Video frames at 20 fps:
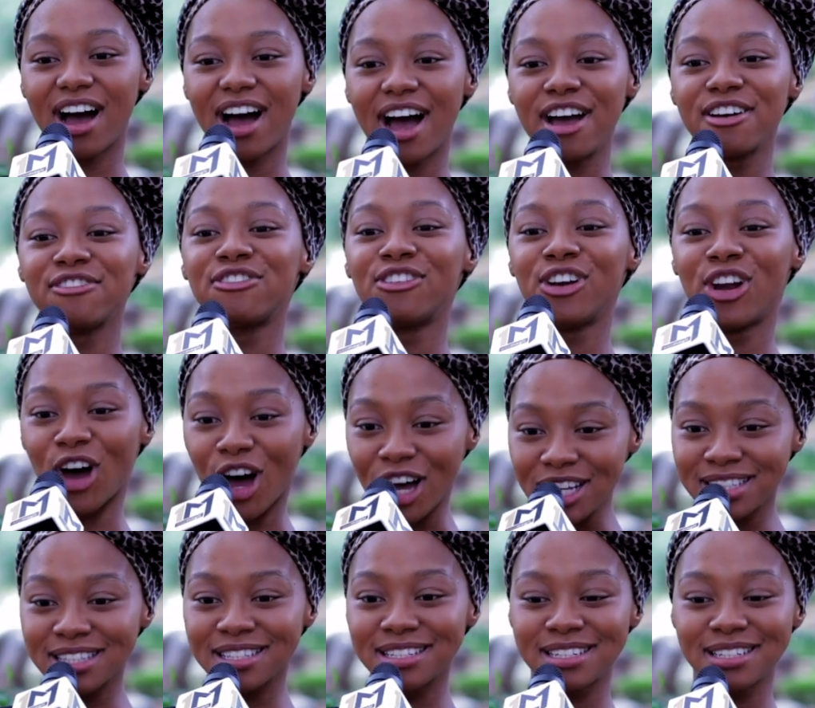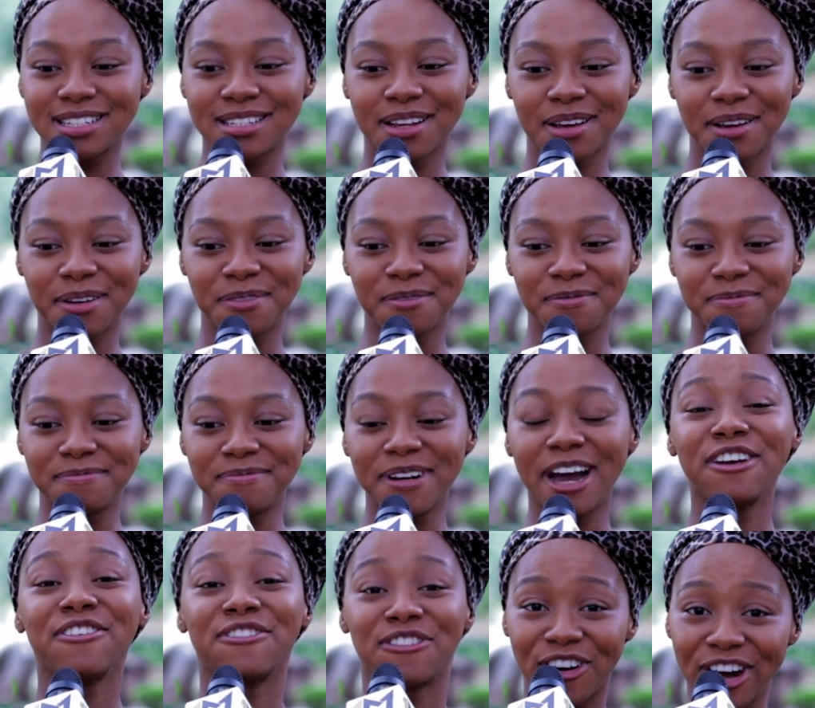I've lost
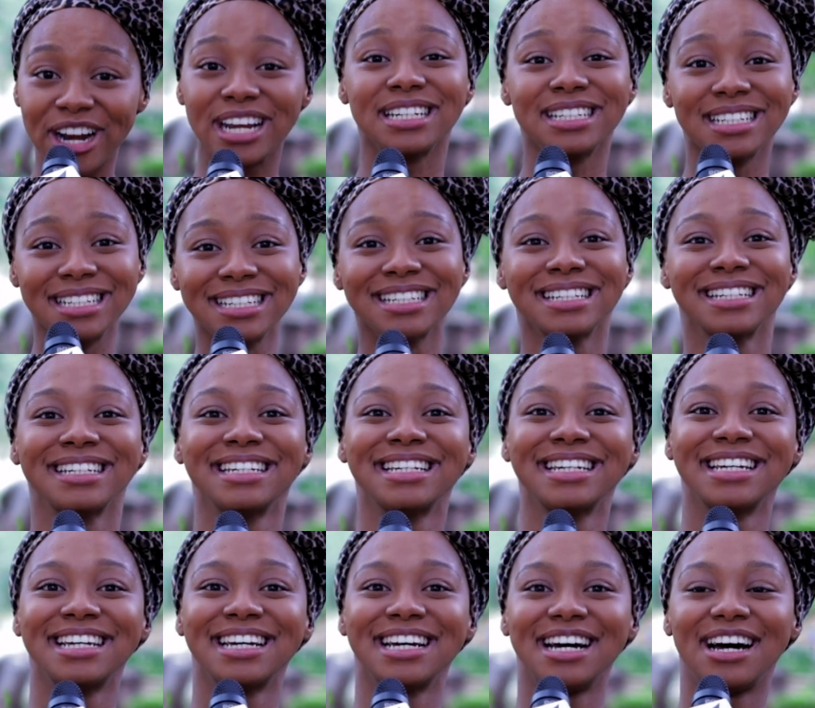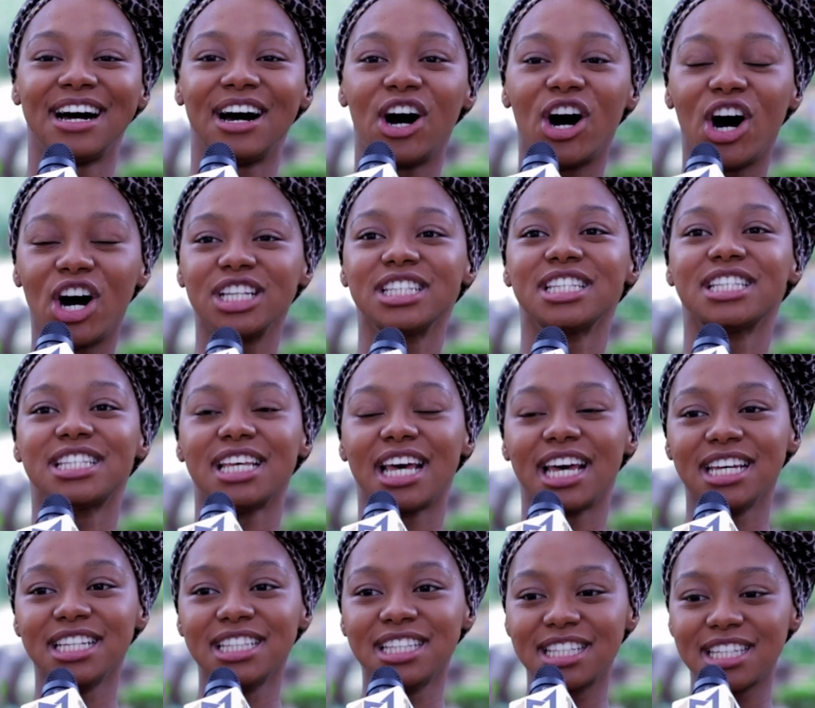my friend on
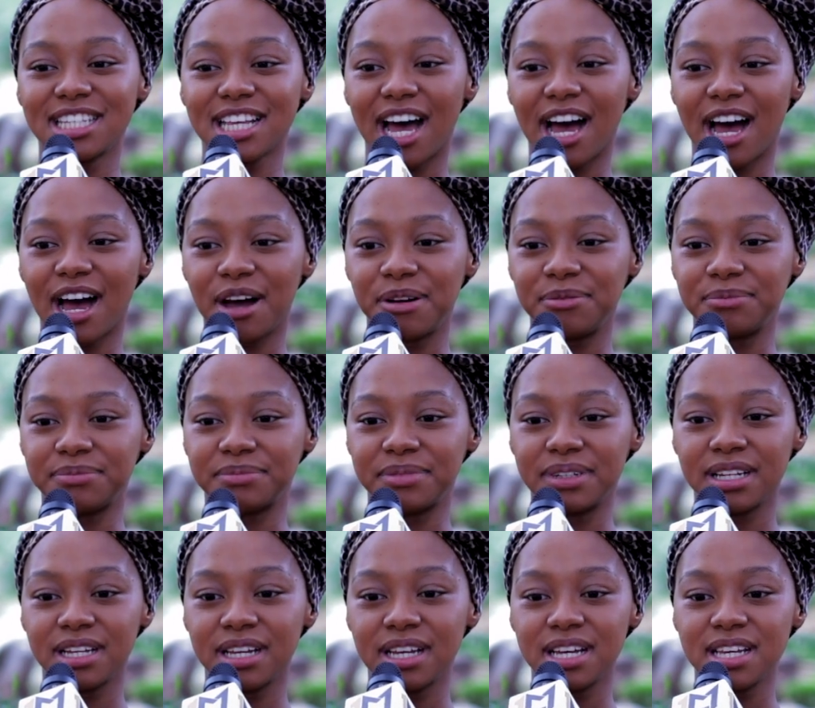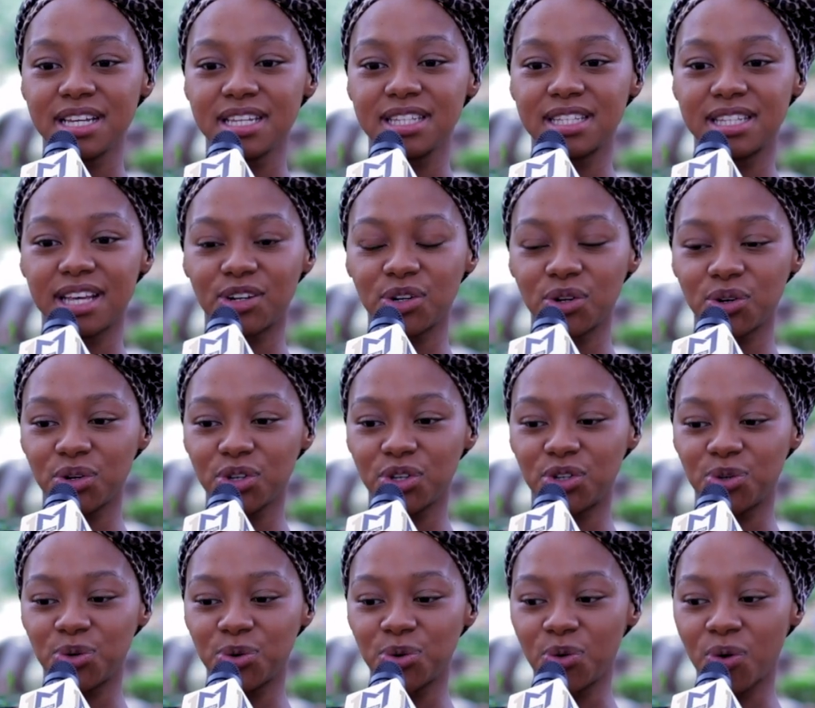set. Zeno,
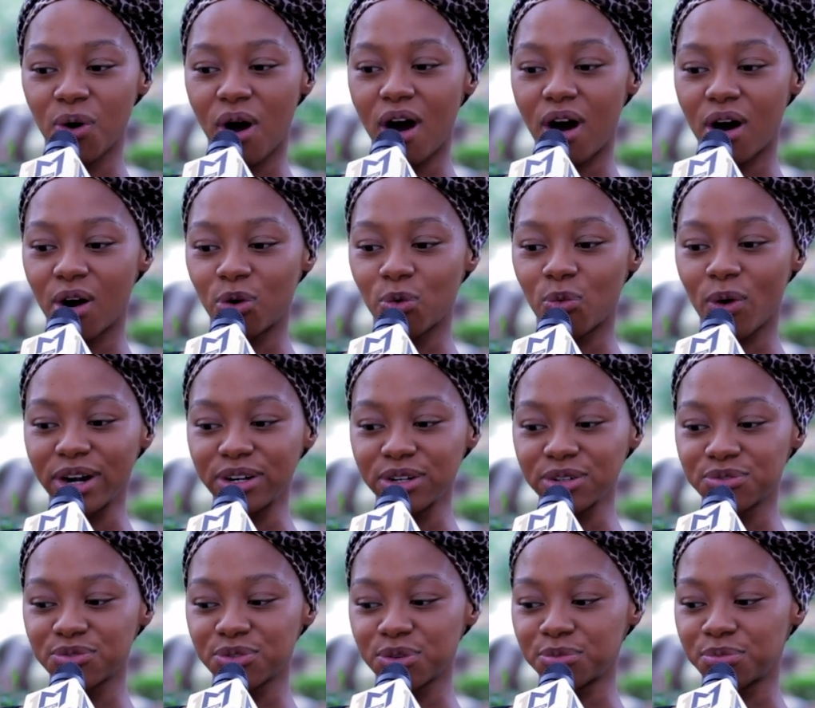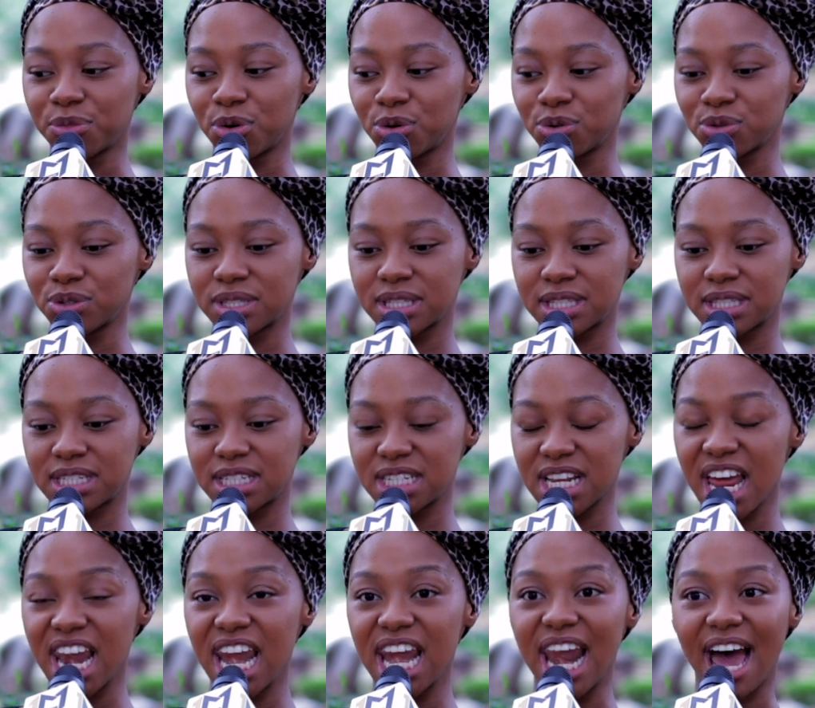you are one of the most
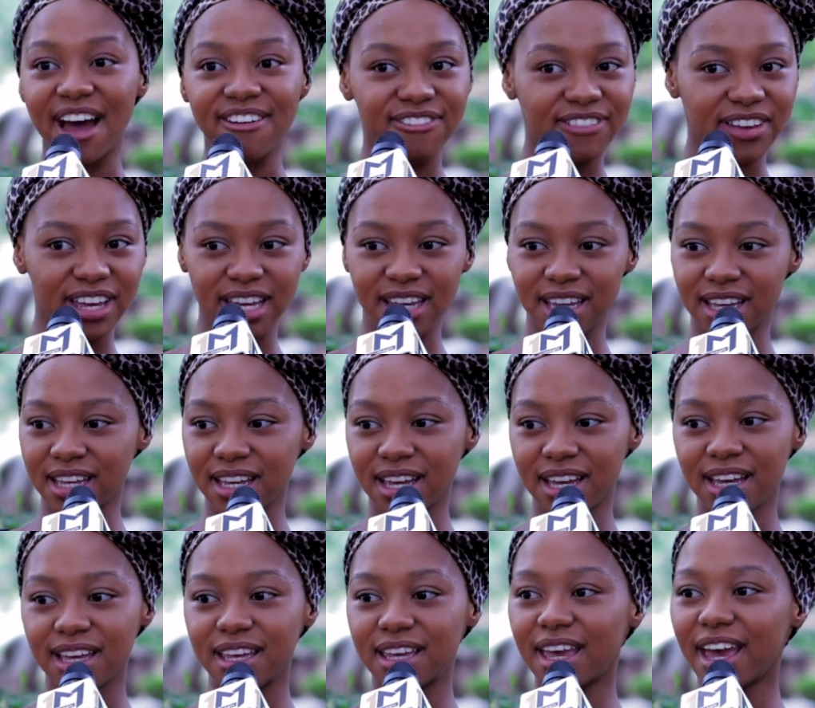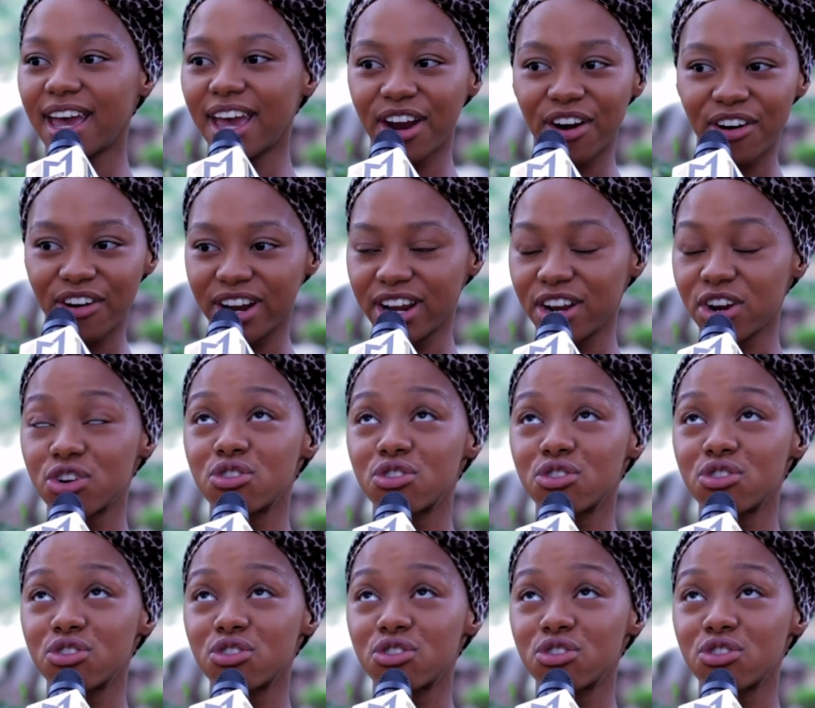loving, caring,